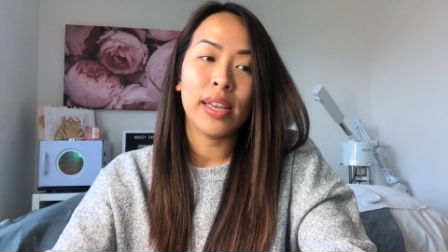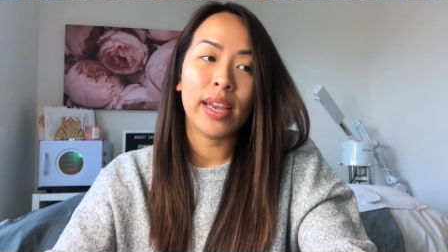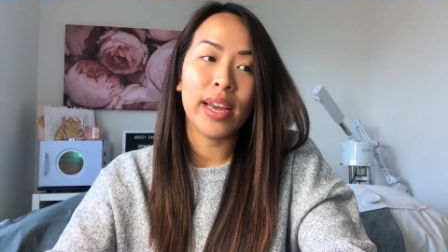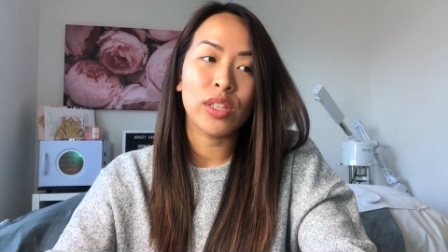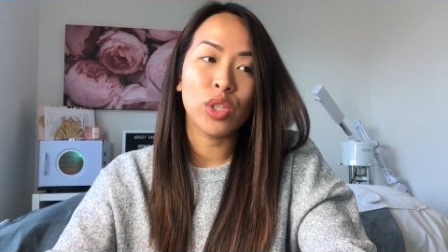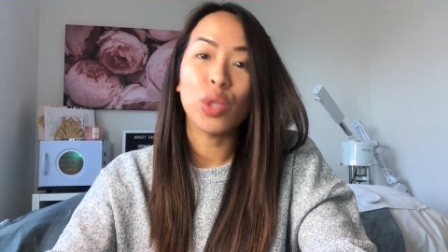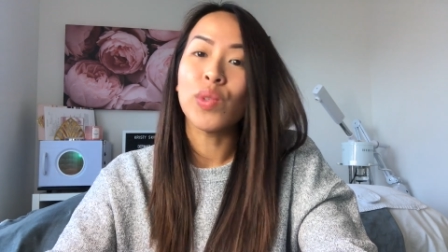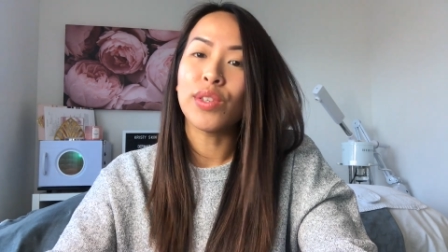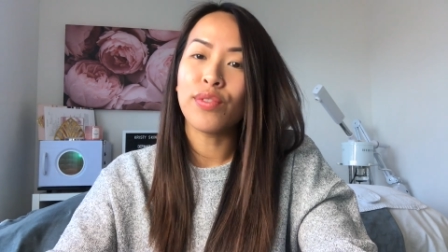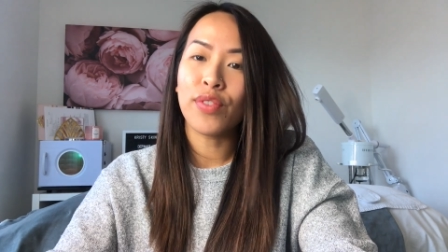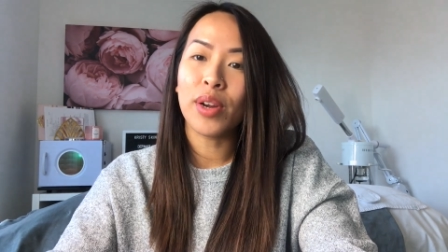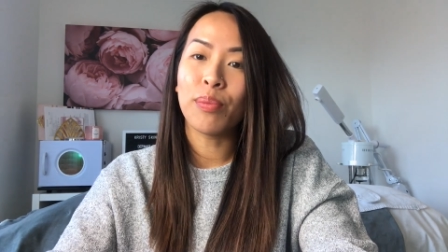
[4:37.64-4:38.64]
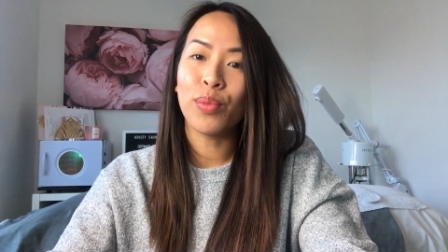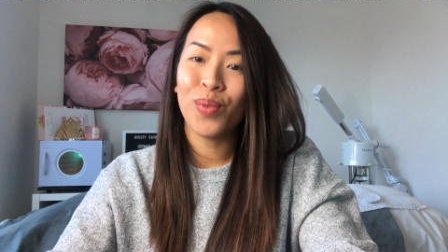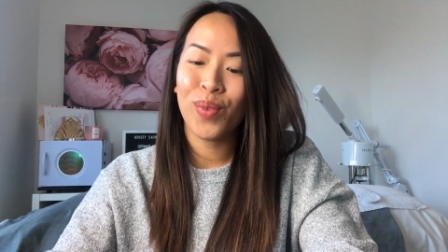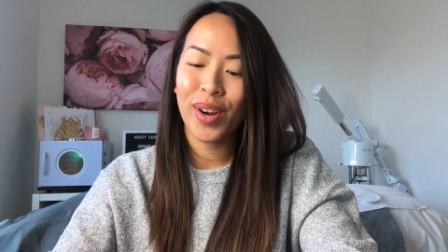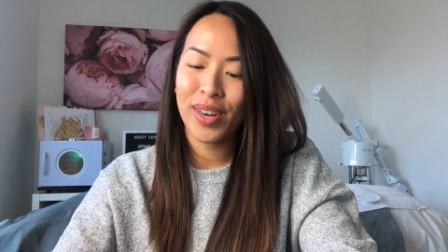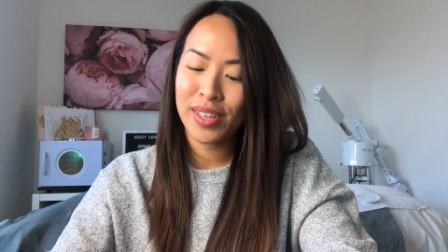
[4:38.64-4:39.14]
get to and from
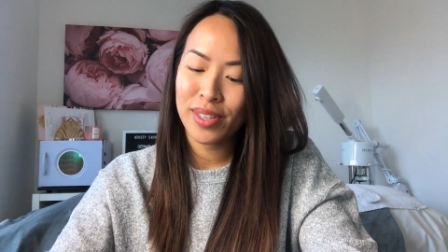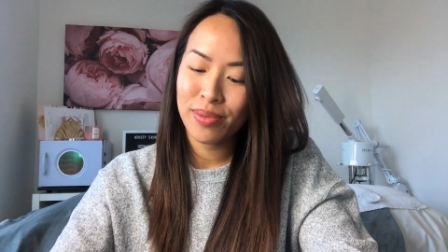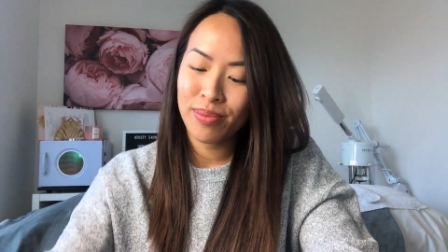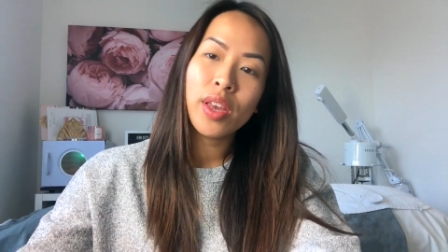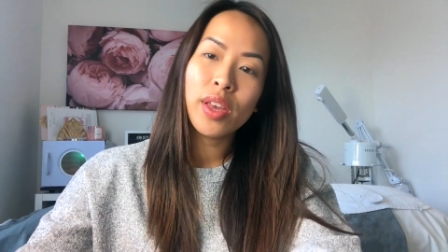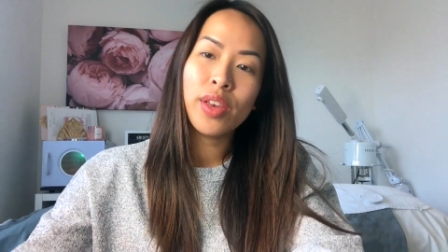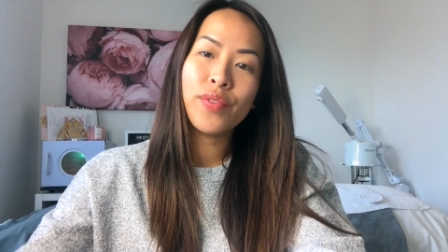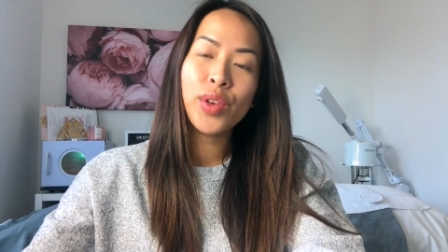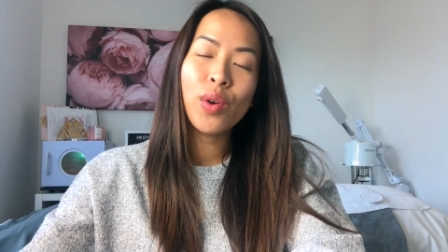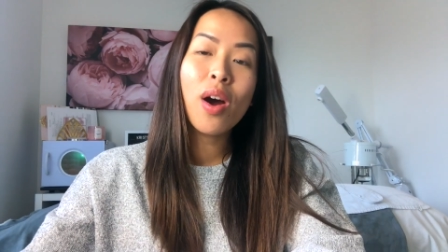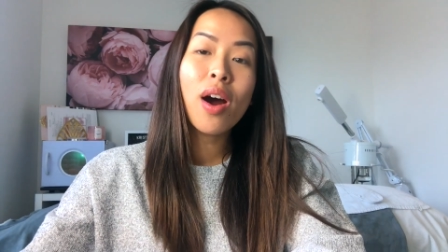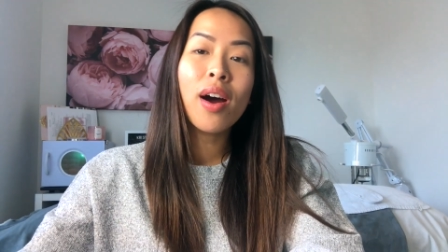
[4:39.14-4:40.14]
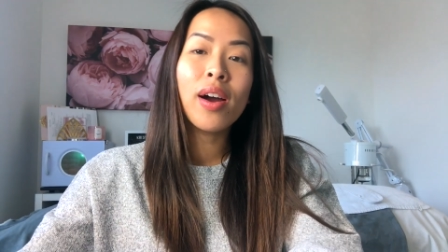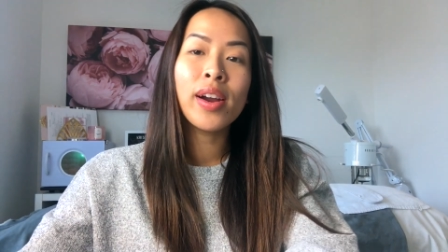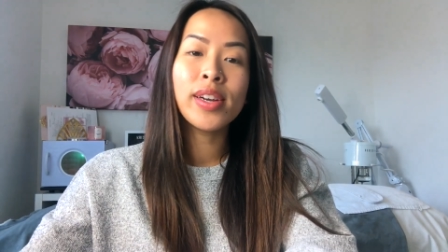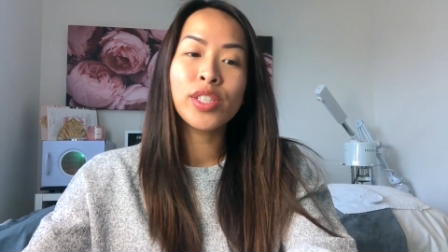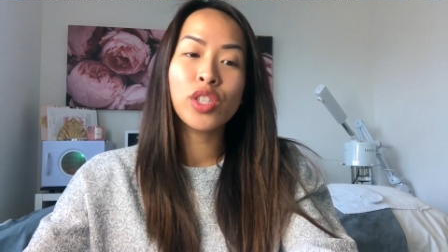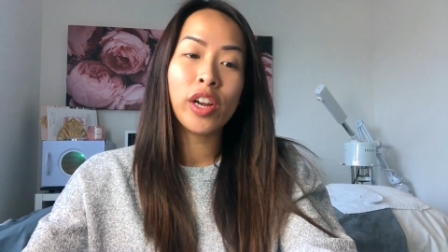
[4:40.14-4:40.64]
work. If you
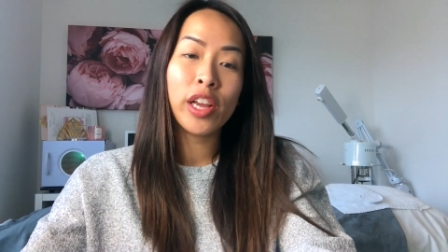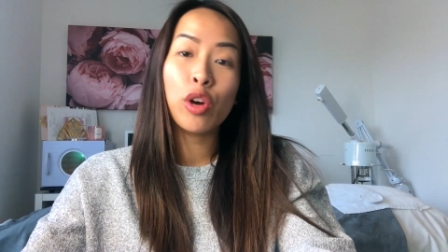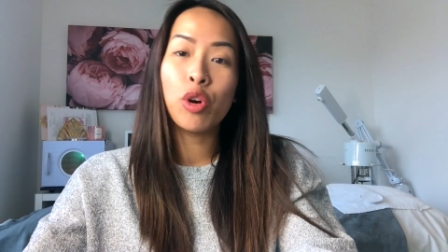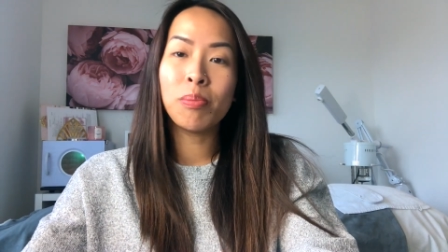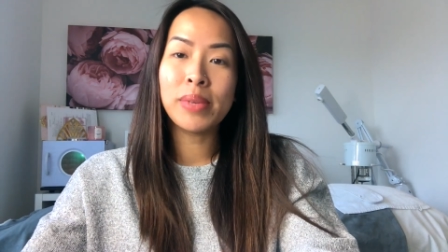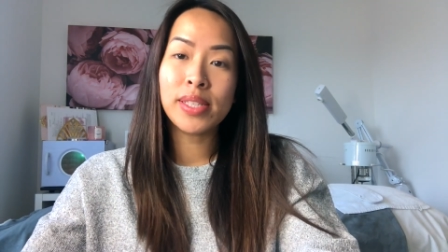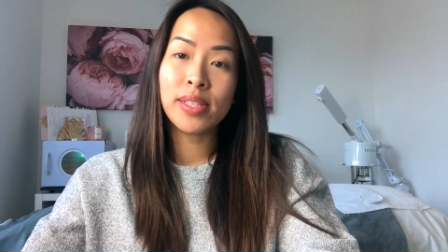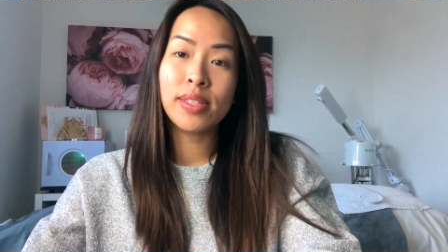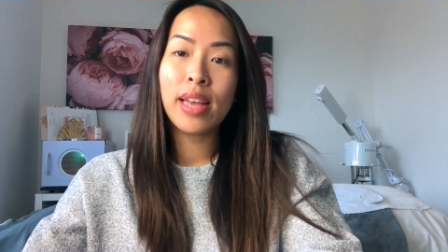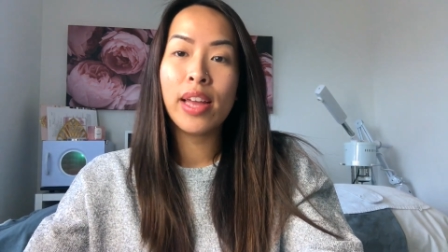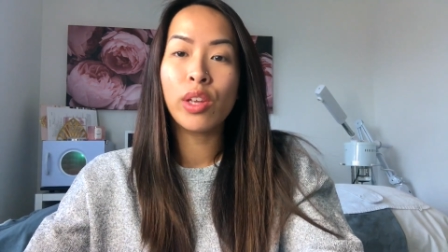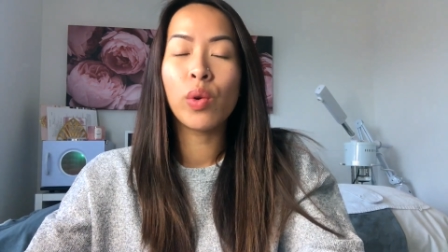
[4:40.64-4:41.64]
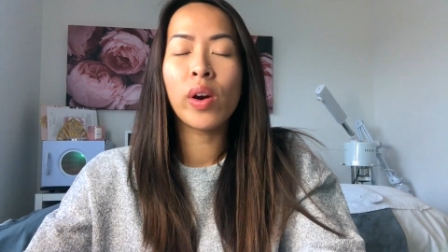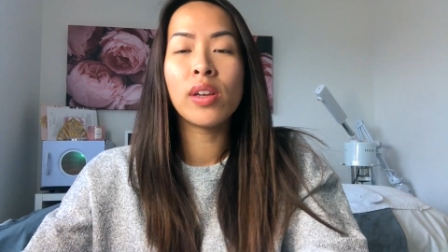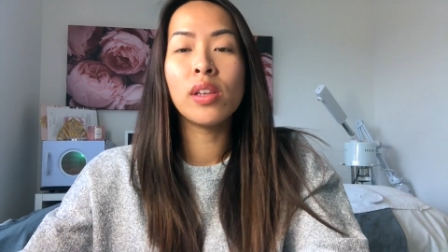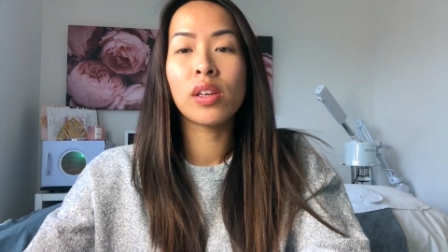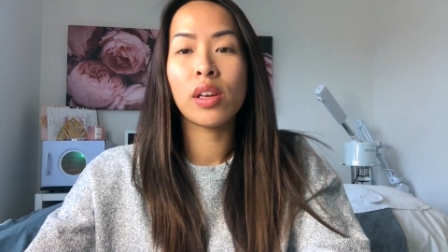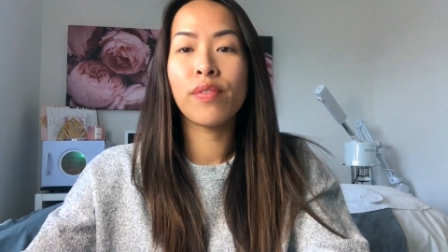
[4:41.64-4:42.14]
are starting a home business and you are
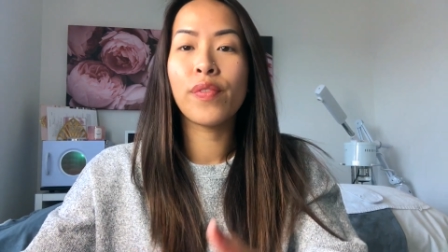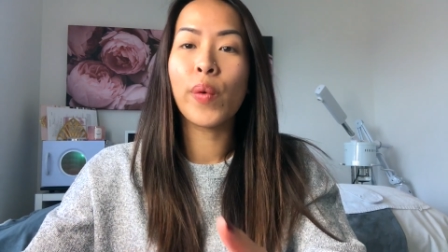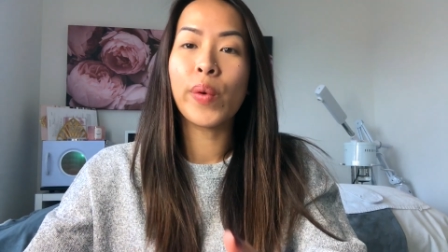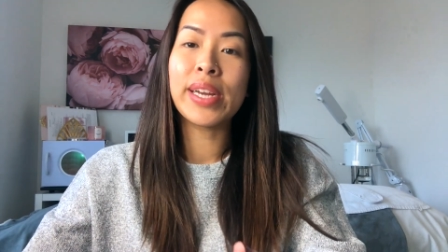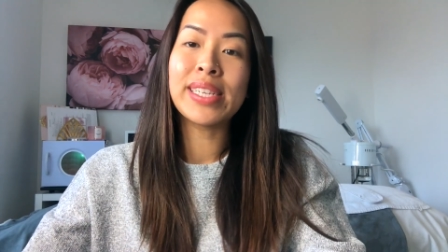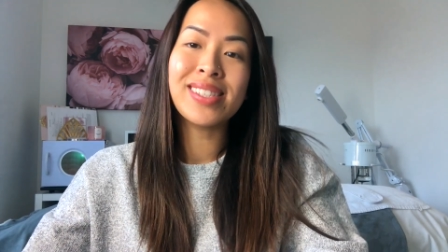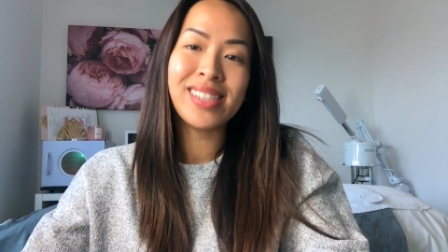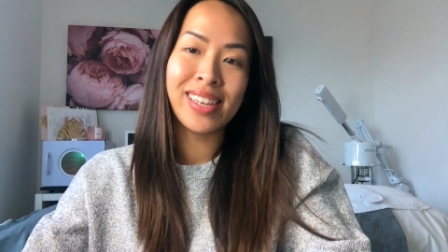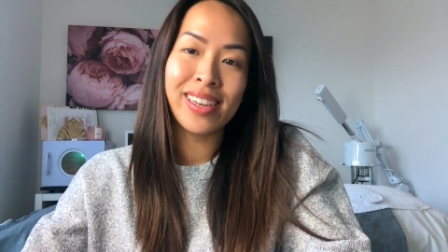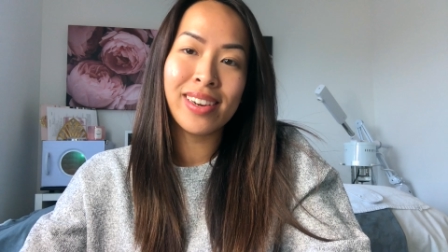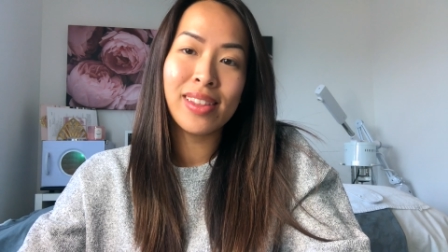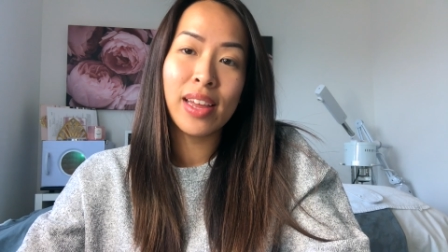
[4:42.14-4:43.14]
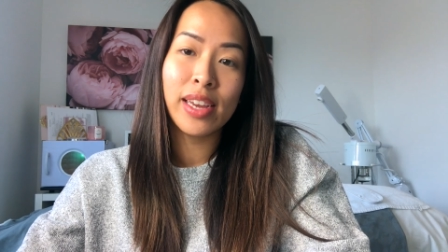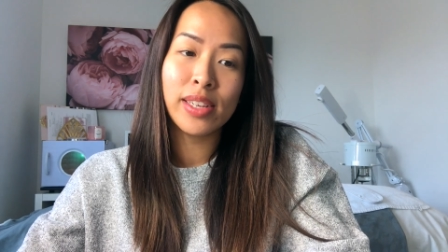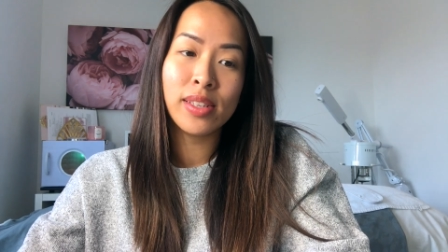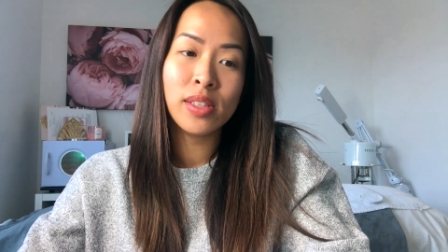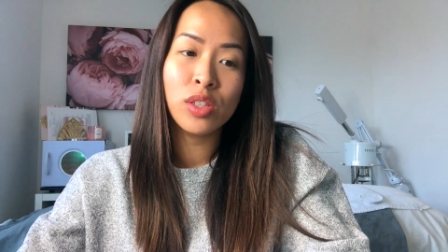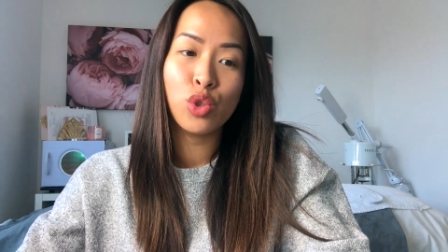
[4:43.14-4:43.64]
looking for a skincare
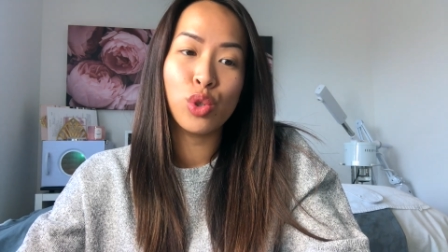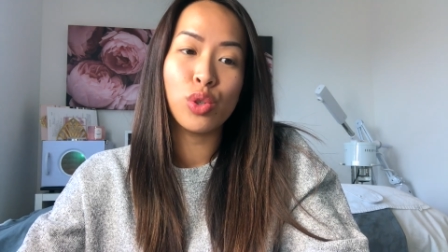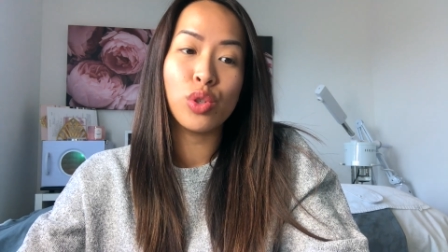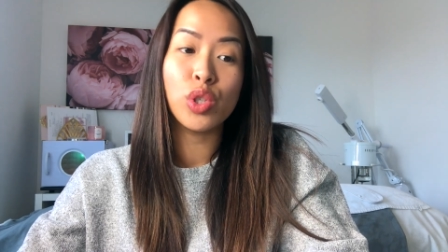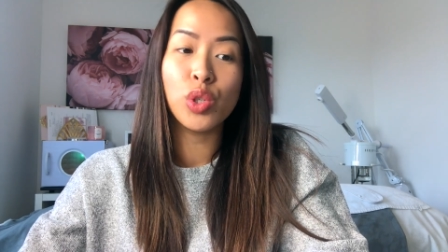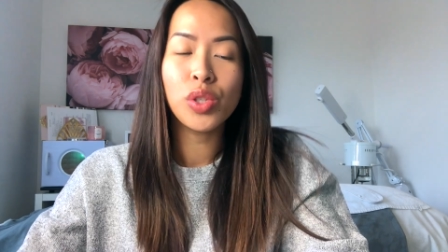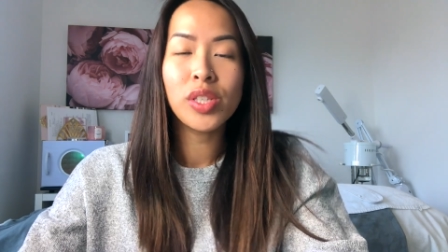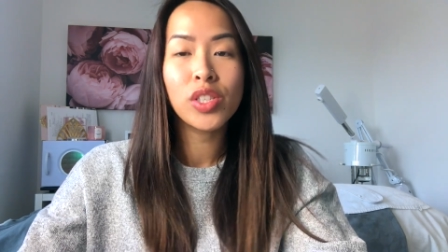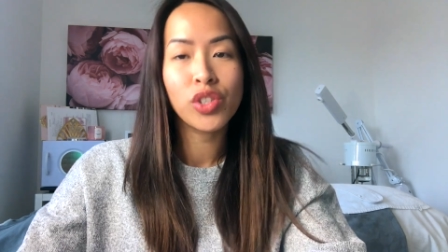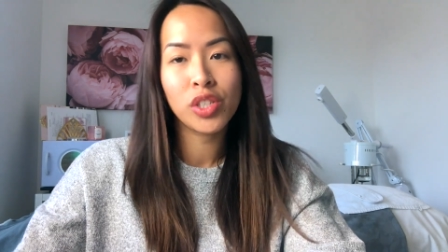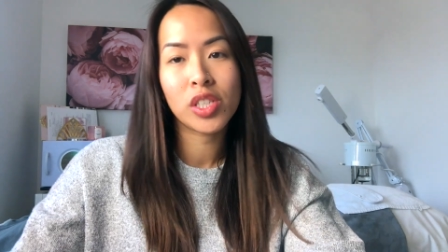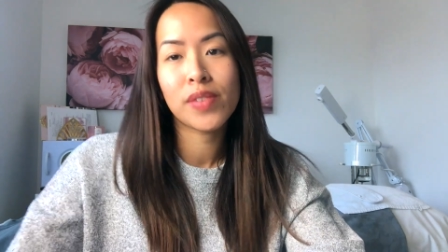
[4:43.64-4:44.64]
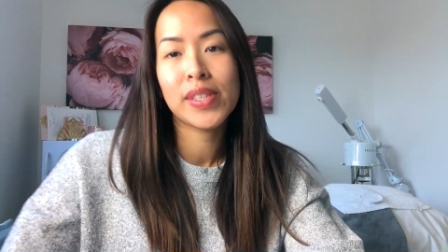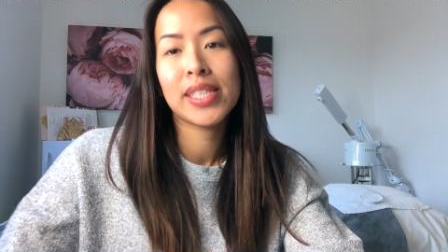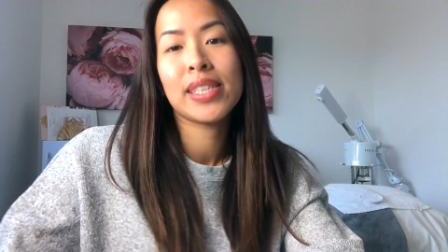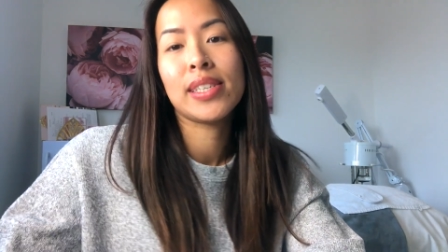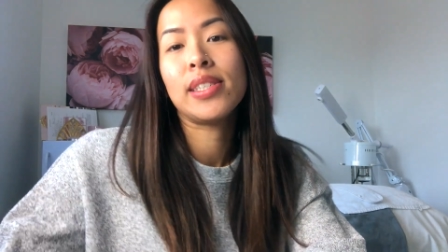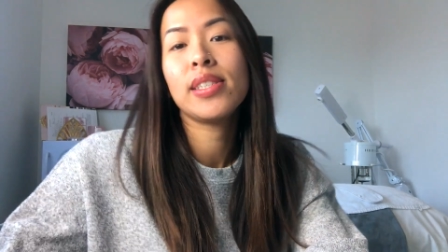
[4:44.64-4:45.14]
line to use in your
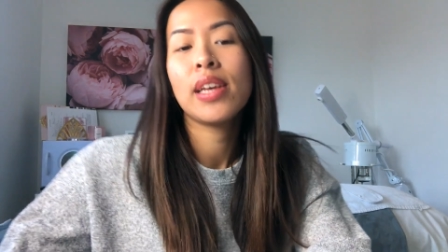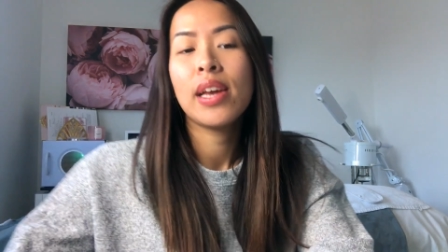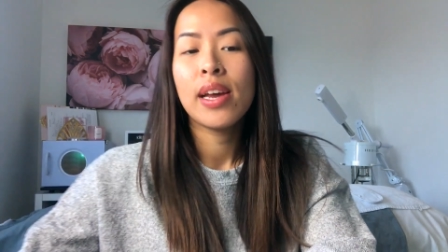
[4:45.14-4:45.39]
services,